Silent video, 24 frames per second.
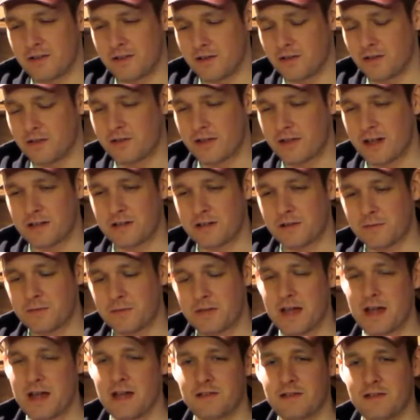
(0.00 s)
sense of
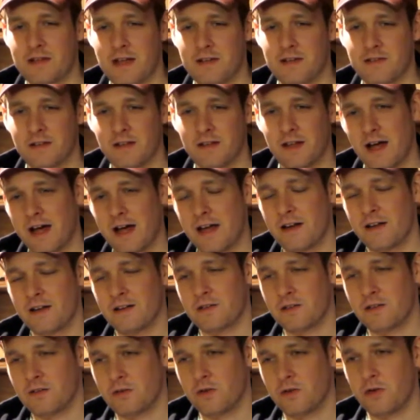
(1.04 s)
taste has a lot
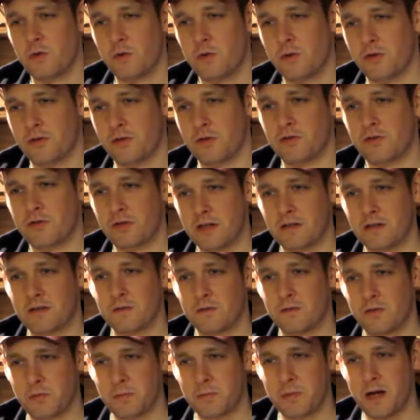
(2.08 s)
to do with your sense of
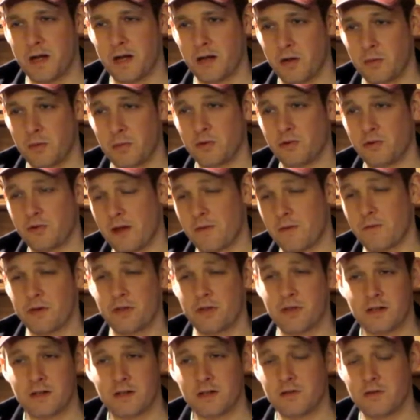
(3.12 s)
smell. Almost
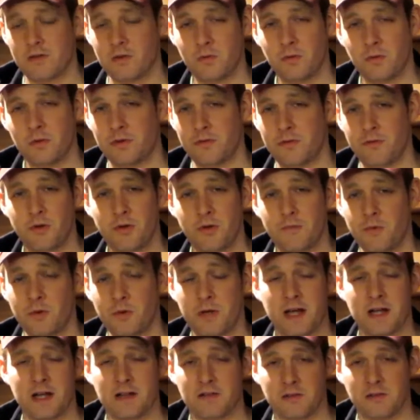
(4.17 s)
everything to do with. If you
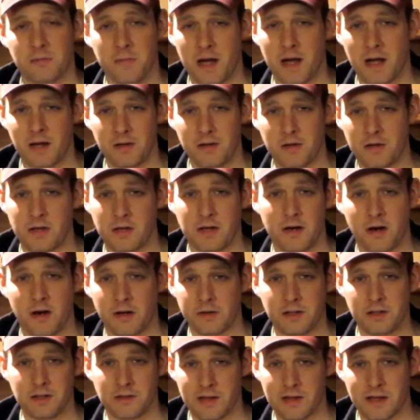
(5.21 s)
can't smell, you can
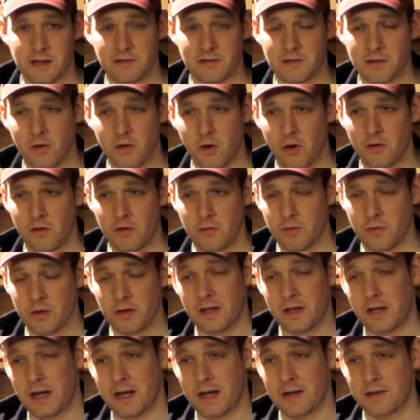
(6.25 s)
hardly taste at all. You really
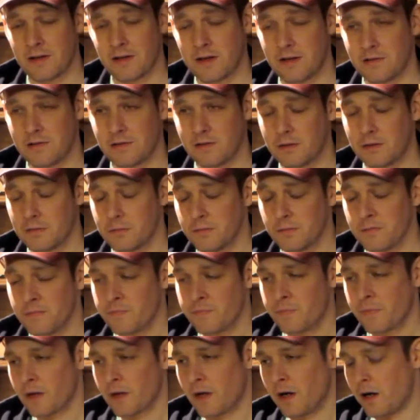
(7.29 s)
can't taste.
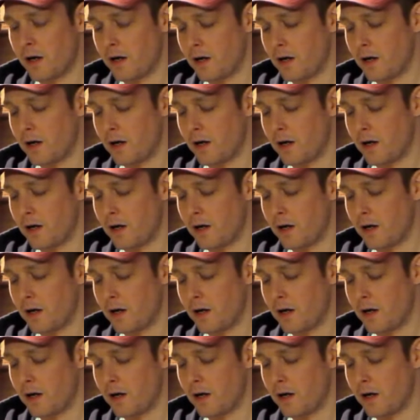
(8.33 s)
You